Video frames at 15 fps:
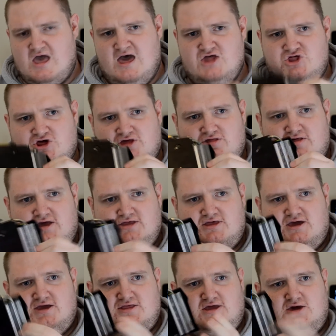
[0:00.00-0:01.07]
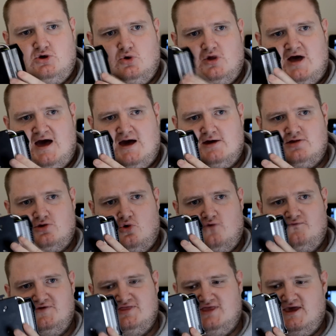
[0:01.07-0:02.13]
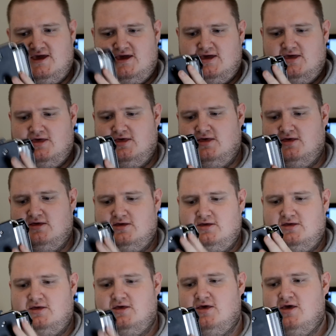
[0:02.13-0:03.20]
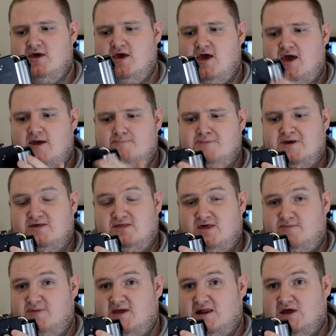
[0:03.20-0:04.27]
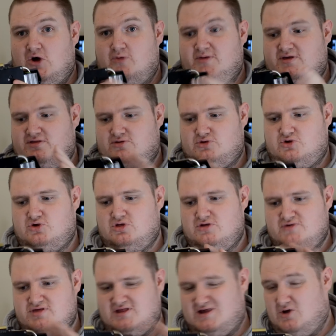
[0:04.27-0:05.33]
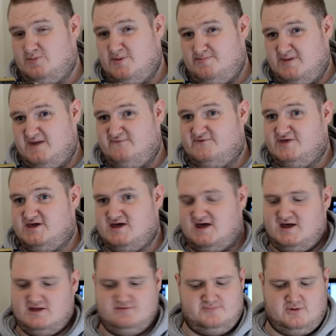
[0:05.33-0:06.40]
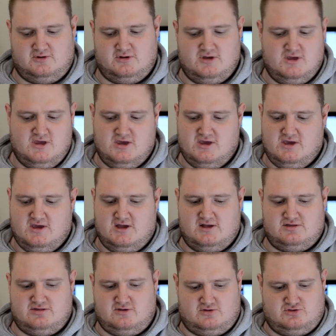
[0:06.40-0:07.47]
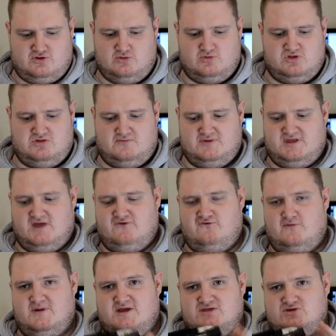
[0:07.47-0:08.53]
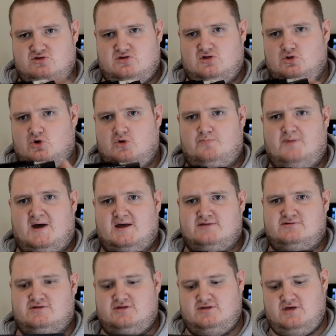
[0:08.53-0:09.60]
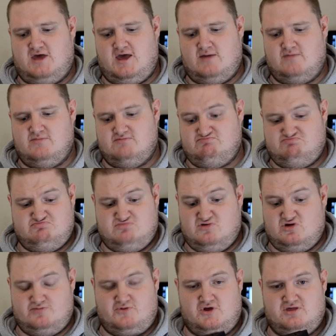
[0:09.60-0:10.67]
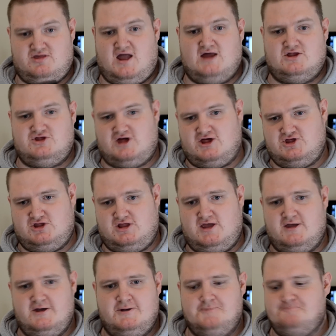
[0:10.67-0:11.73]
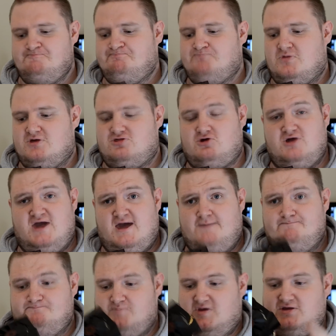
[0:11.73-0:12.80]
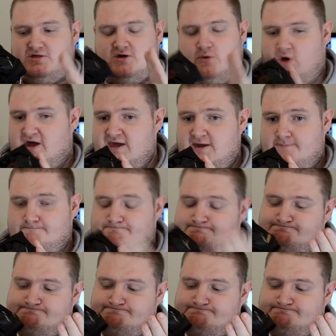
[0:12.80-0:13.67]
as you can see, the, the cooler hangs over the um, P C B a little bit, so the cooler is a little bit big for the card, but it's not too much of a detriment. It doesn't look bad. Um, looks pretty stylish actually. So yeah, It's quiet,